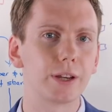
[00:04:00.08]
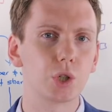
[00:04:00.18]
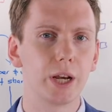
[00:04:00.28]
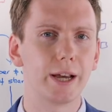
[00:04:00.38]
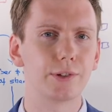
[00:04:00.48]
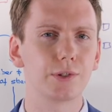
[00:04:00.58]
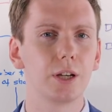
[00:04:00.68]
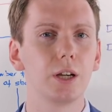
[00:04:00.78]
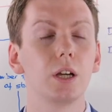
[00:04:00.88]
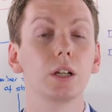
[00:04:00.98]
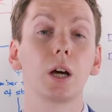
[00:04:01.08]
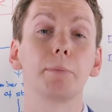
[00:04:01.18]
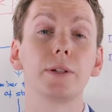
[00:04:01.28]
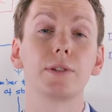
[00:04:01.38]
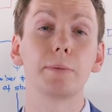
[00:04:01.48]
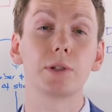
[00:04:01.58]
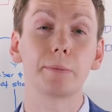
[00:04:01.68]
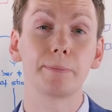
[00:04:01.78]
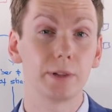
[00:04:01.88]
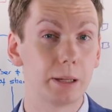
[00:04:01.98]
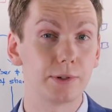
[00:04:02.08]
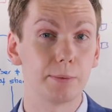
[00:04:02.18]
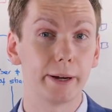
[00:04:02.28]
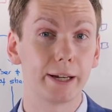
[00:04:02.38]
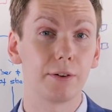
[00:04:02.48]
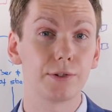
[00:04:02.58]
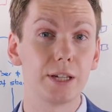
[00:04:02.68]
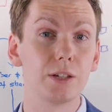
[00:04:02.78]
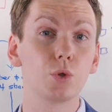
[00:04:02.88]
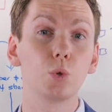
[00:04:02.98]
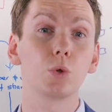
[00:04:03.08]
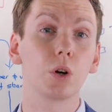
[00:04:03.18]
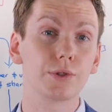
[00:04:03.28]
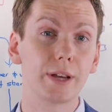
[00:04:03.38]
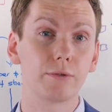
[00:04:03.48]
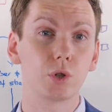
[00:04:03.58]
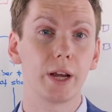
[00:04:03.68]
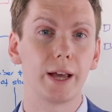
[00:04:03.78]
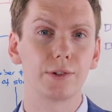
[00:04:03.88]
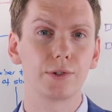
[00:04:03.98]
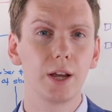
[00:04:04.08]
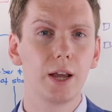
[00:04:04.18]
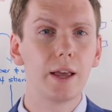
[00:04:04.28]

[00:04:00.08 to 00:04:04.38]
their shares. Companies limited by guarantees do not have shares.